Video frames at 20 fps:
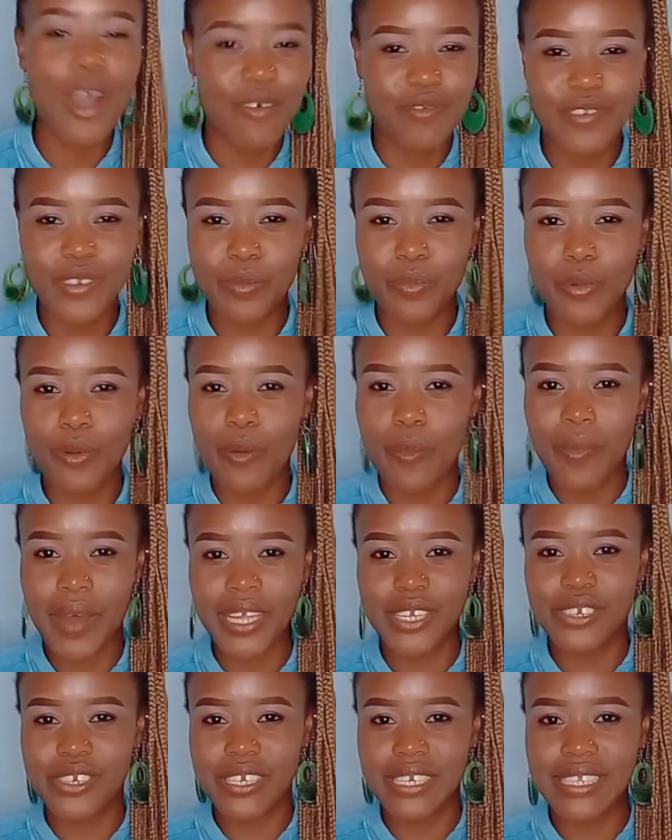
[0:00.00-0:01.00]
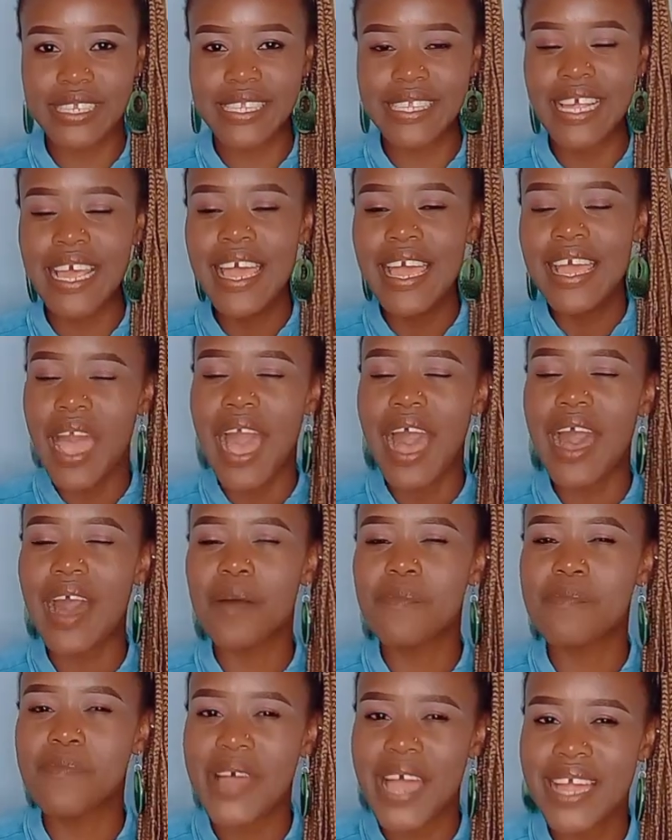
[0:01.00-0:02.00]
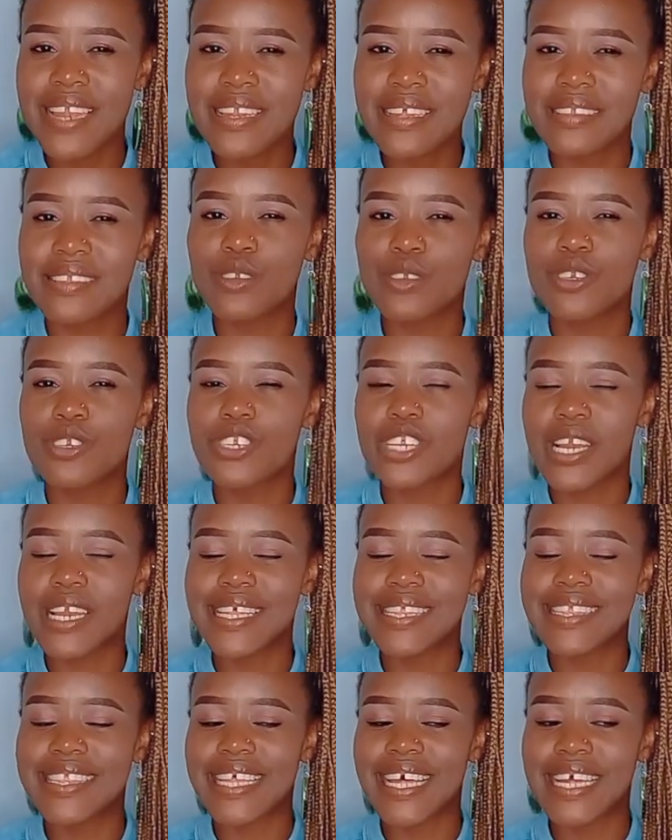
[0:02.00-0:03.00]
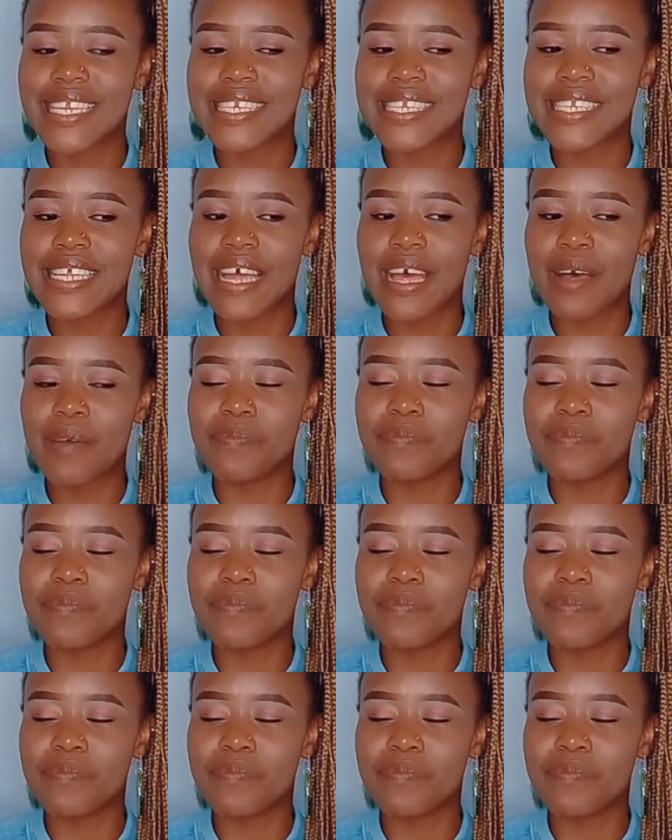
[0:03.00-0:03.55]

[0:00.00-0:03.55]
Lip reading: comfortable mattress. A bed is not really that